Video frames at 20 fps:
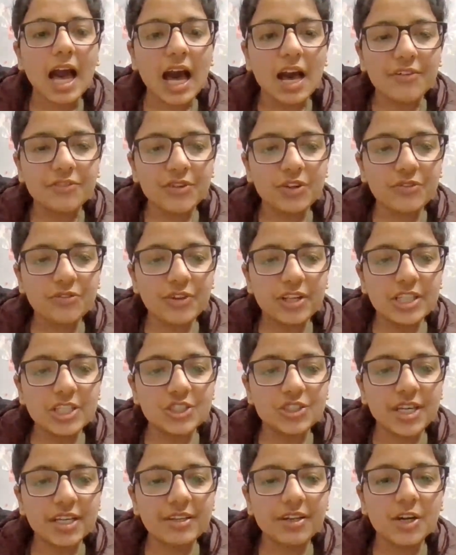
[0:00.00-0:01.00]
After
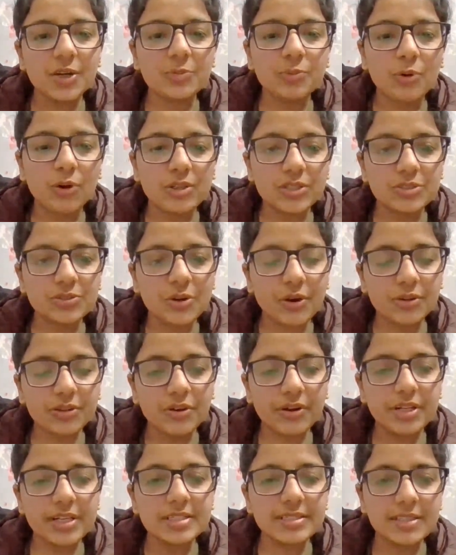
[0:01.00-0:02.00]
finishing her
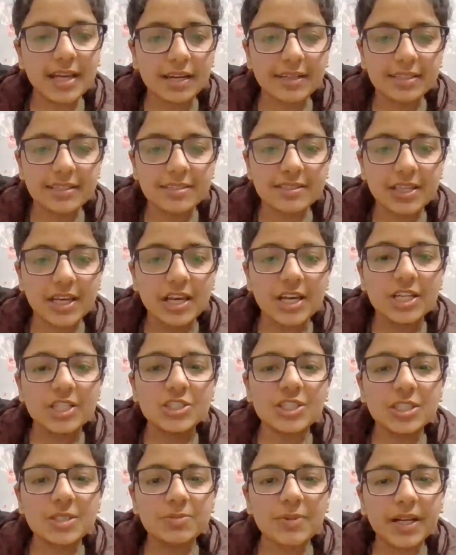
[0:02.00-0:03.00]
postdoctoral studies,
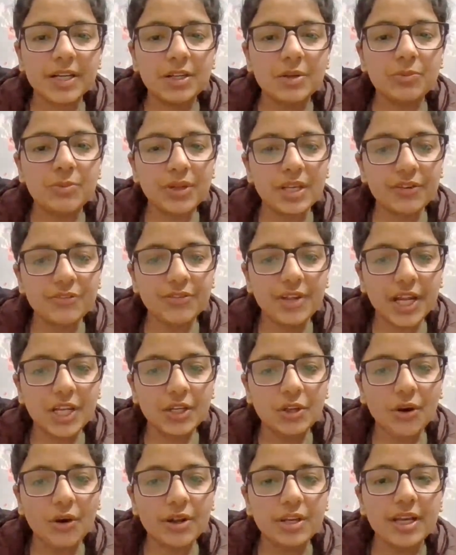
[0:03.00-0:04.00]
she spent a brief
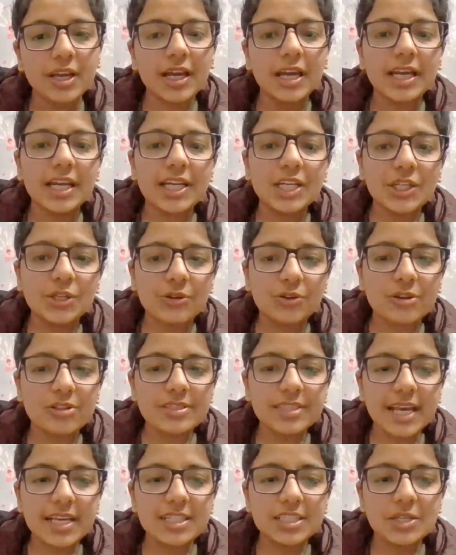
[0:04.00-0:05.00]
tenure in
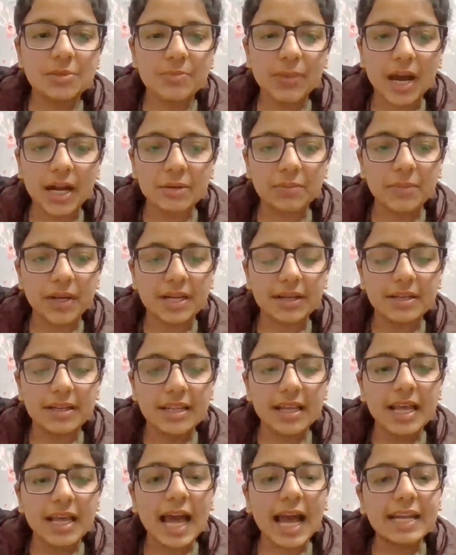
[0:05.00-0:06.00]
neuroscience department
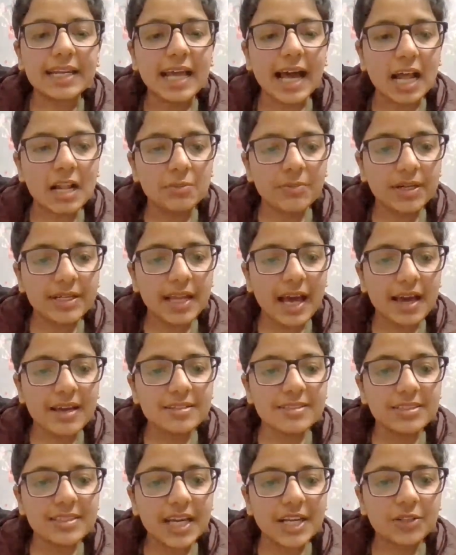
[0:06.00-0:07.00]
at Albert
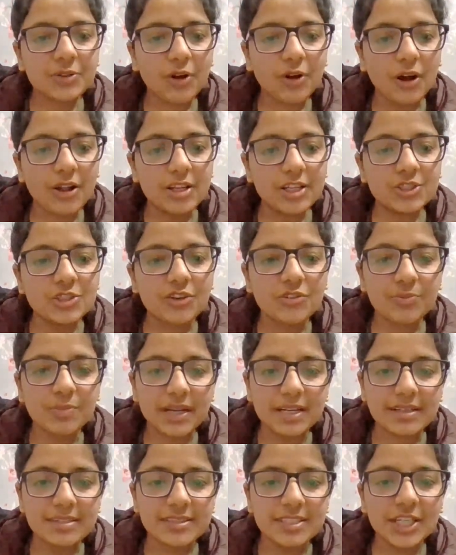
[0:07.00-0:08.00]
Einstein College of
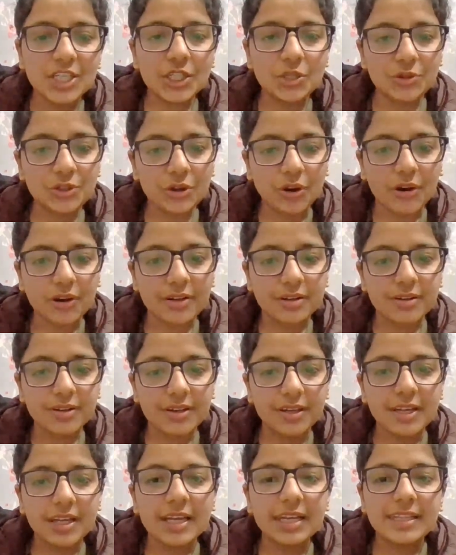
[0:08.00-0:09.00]
Medicine, New York.
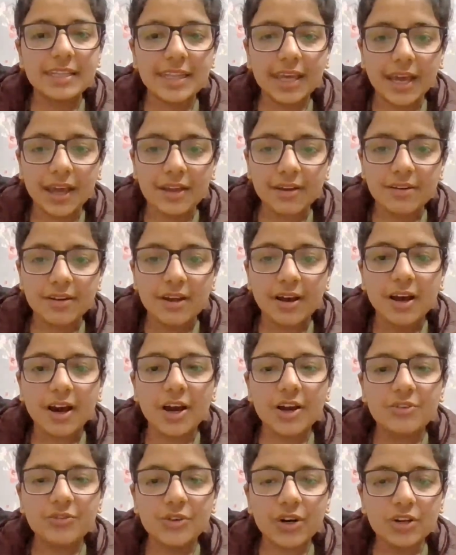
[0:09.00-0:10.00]
There,
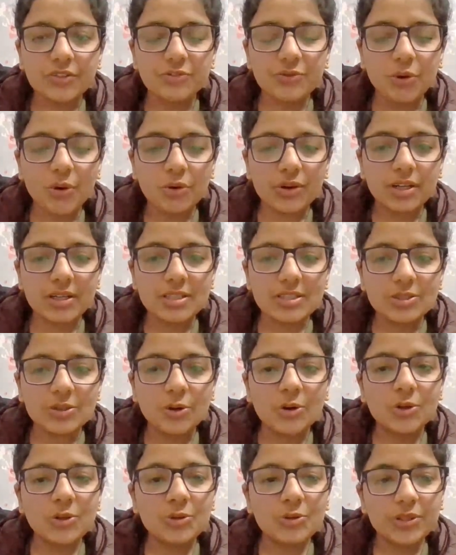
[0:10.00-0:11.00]
her work focused
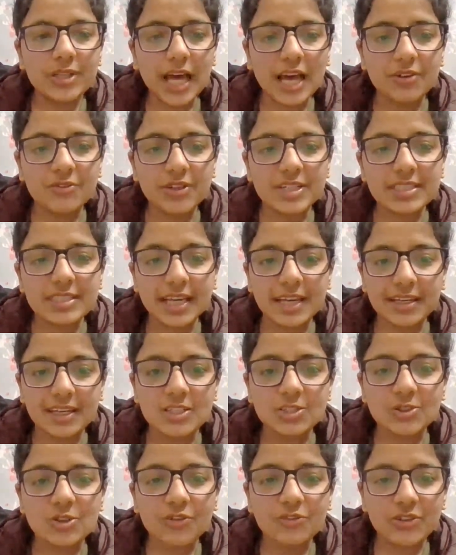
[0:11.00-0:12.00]
on two diverse
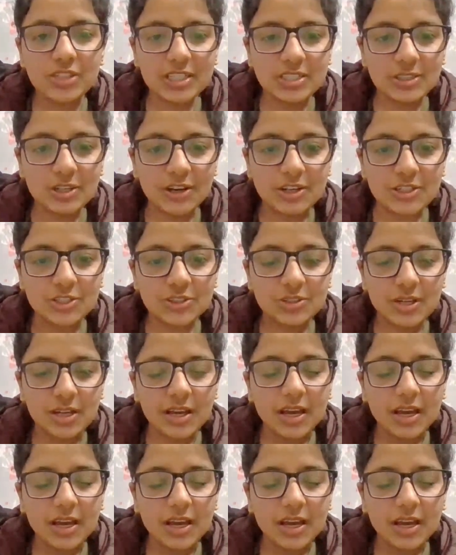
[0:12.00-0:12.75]
areas of research.